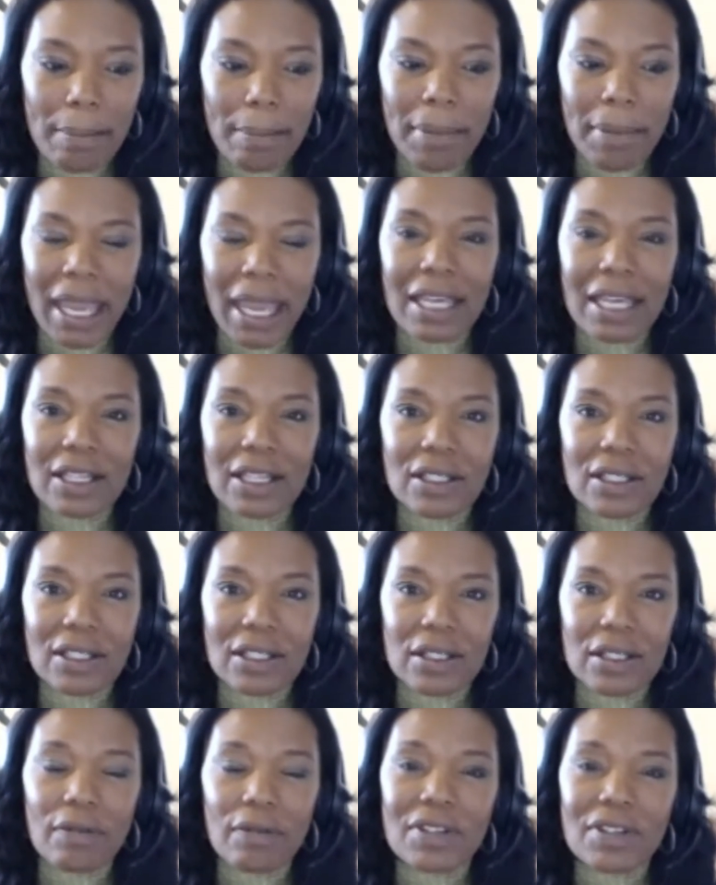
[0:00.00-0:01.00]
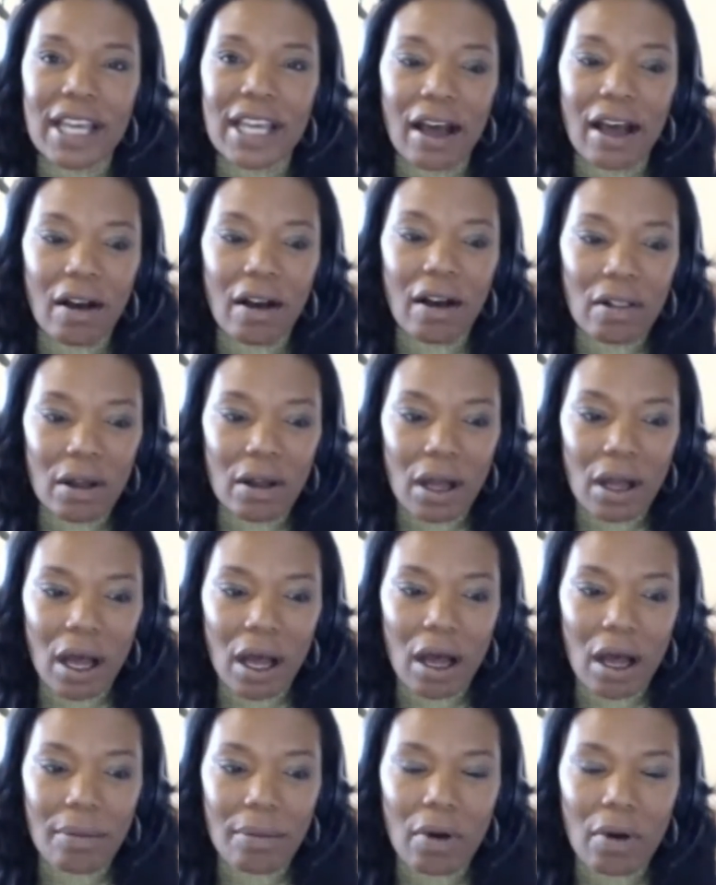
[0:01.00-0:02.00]
Bay Sofitel
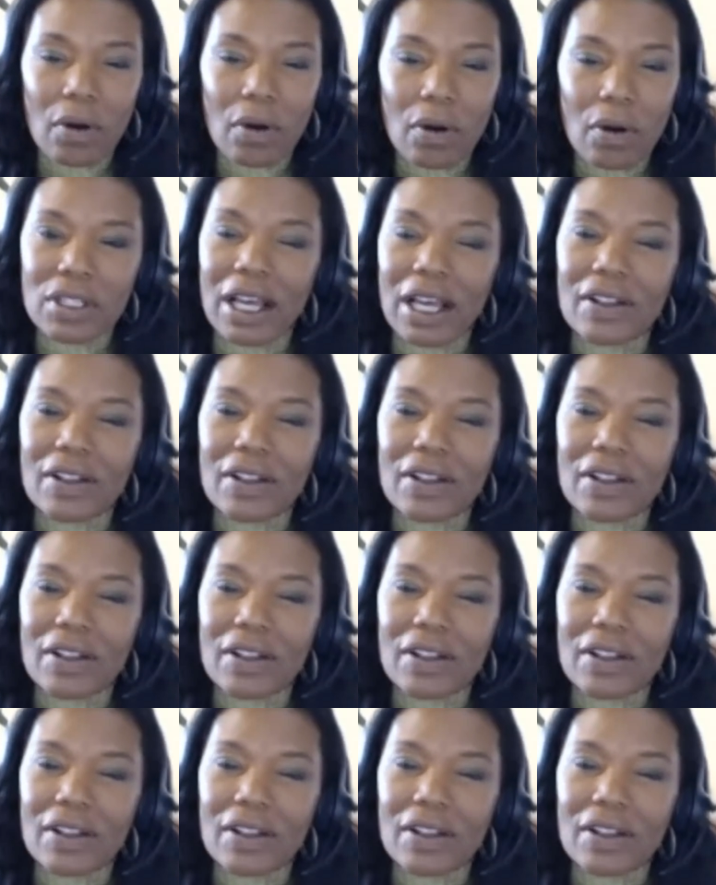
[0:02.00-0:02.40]
um, Hotel.